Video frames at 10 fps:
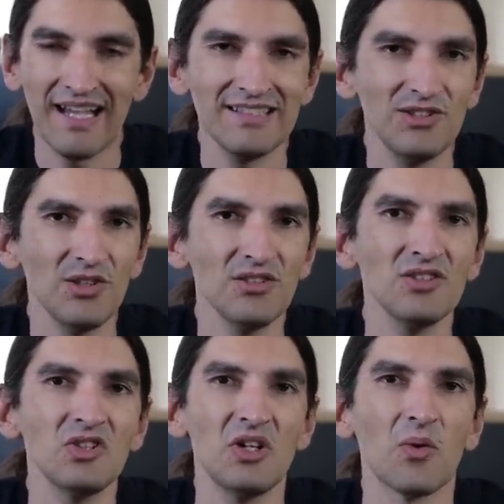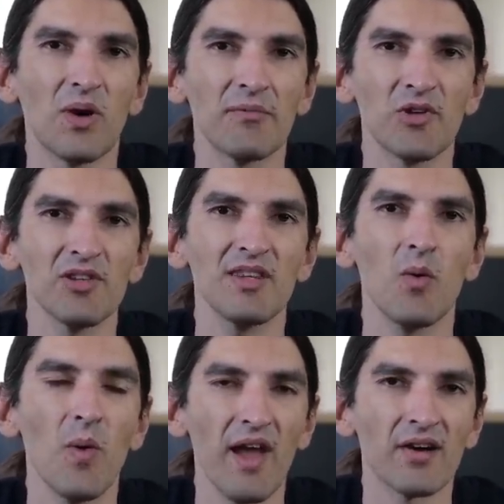I don't know, I'm not
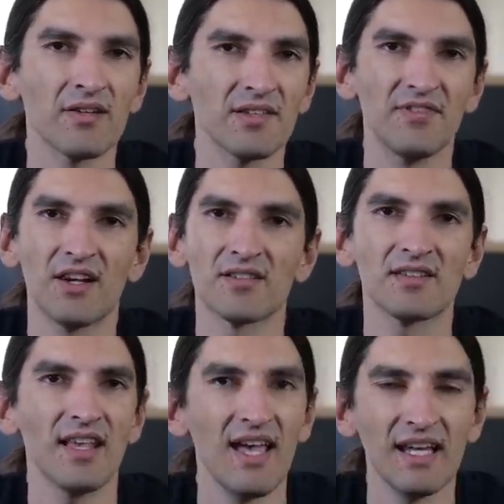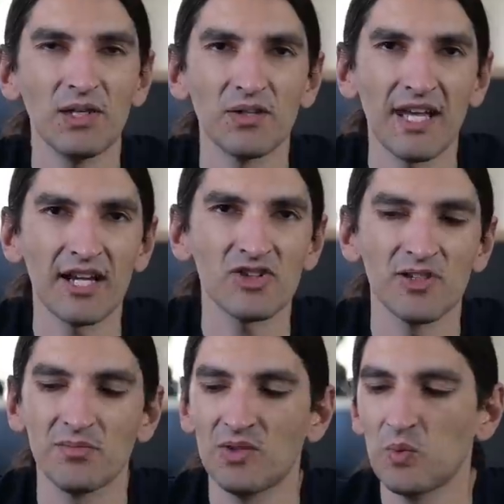aware if there's any
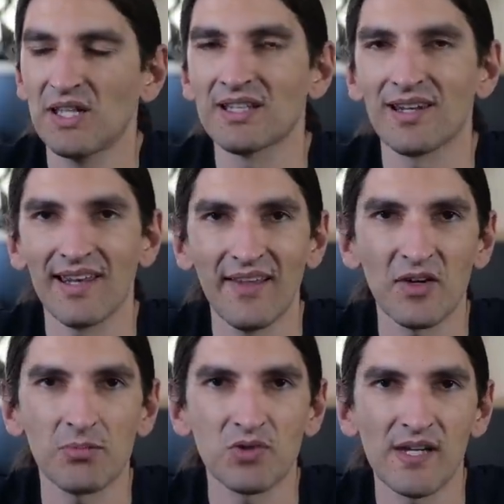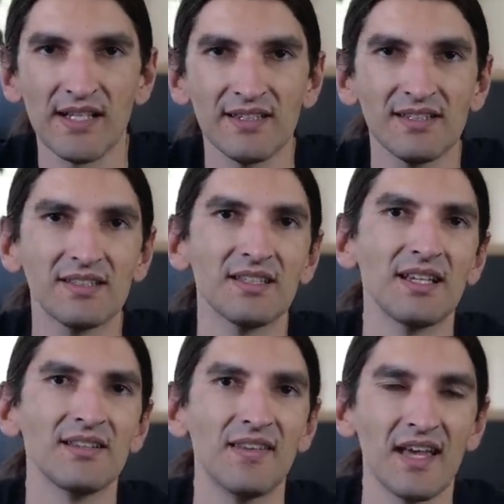connection between Ladder brand
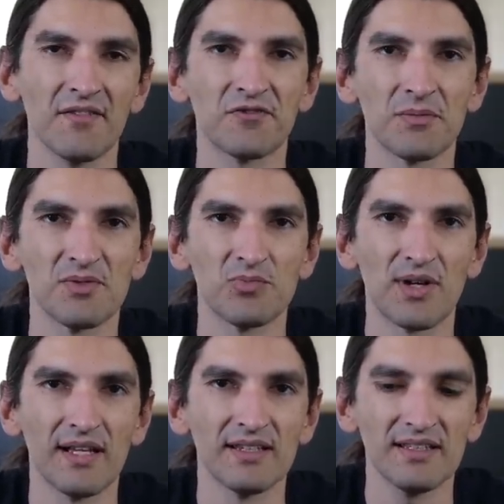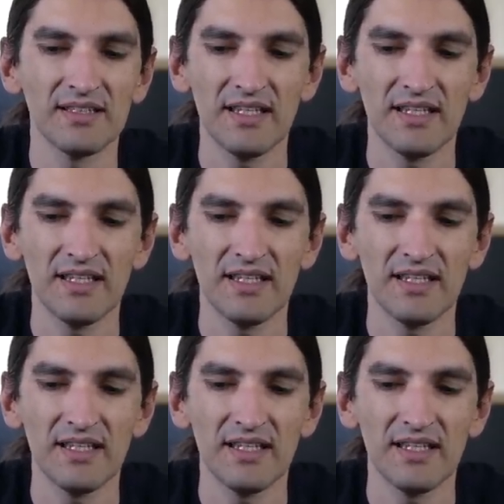and Denafrips brand.